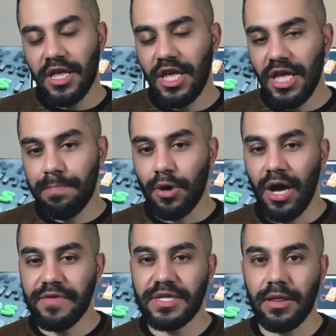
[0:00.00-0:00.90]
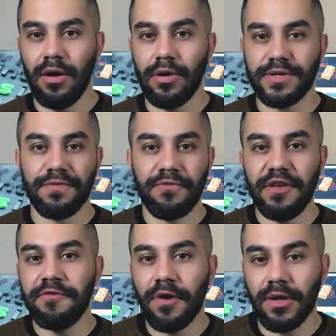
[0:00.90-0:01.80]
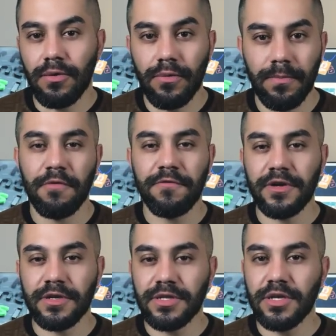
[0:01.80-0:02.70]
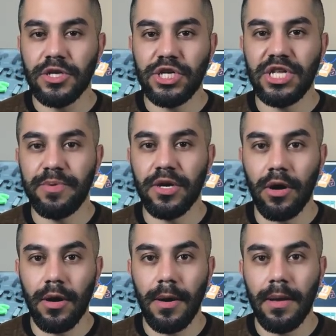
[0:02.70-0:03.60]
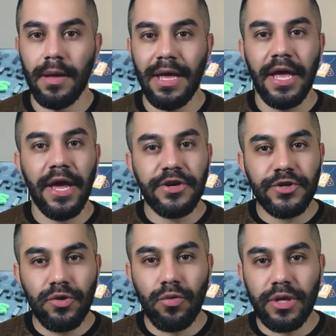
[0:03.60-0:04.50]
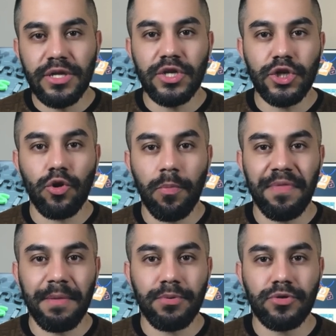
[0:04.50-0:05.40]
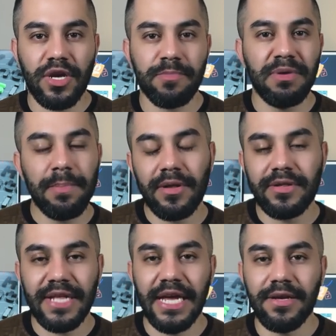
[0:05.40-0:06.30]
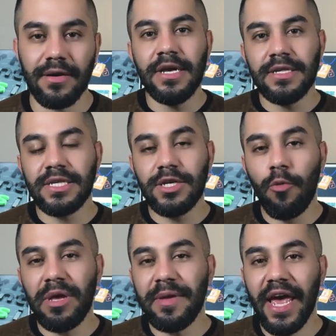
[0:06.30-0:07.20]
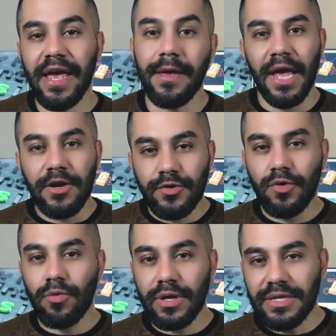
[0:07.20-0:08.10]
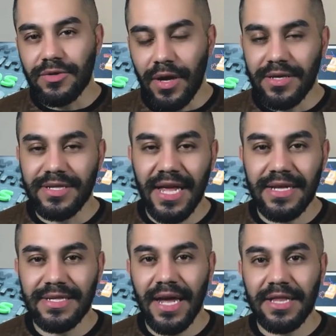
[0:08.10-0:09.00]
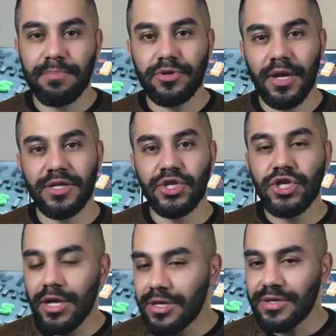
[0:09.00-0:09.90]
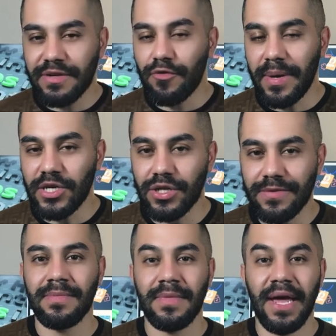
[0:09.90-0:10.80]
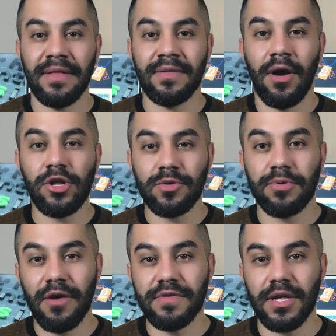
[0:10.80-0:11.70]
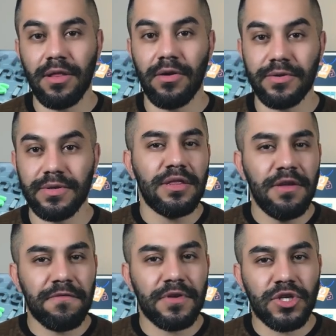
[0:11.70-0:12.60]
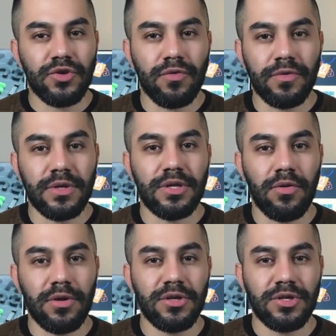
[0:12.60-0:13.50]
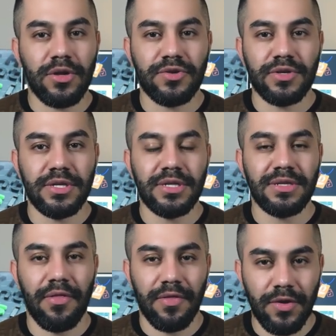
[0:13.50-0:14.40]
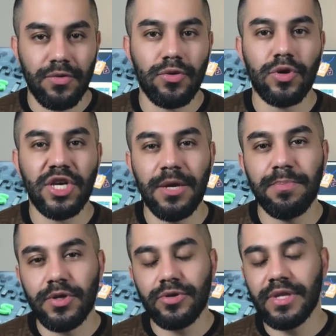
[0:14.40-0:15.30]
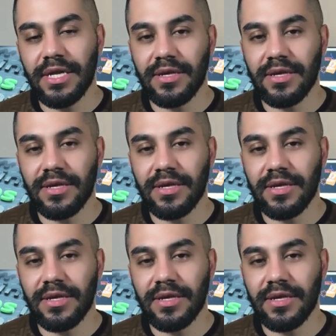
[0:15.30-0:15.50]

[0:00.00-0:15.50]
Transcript: Key privacy laws we follow. First, GDPR, a rule in Europe that protects people's data. COPPA, a rule in the United States that protects children's information. And other privacy laws. Different rules in our other countries to keep your data